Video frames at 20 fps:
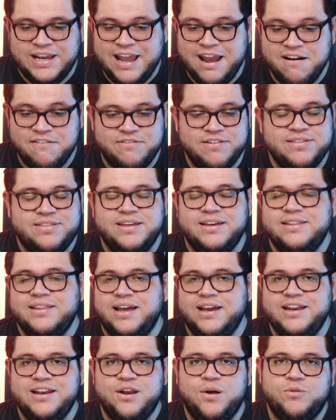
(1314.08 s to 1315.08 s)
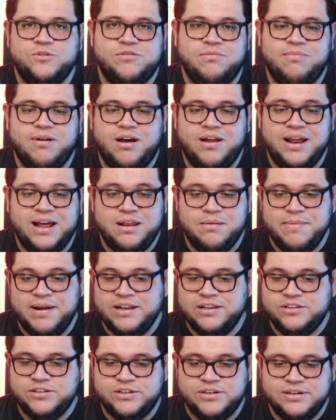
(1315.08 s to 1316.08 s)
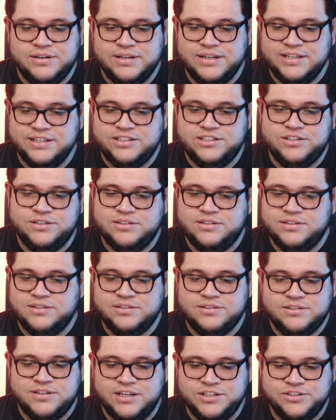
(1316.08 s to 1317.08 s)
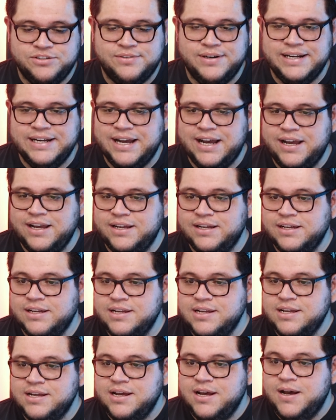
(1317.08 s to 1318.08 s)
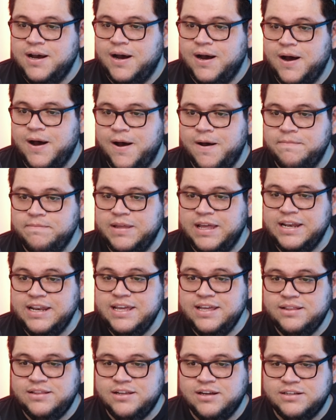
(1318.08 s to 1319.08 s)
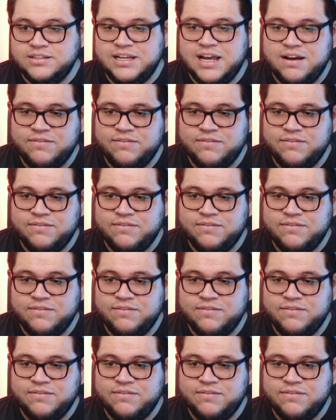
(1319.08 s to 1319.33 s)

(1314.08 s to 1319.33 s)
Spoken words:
everything that he knows about Elementor. He's just such a great guy. And he does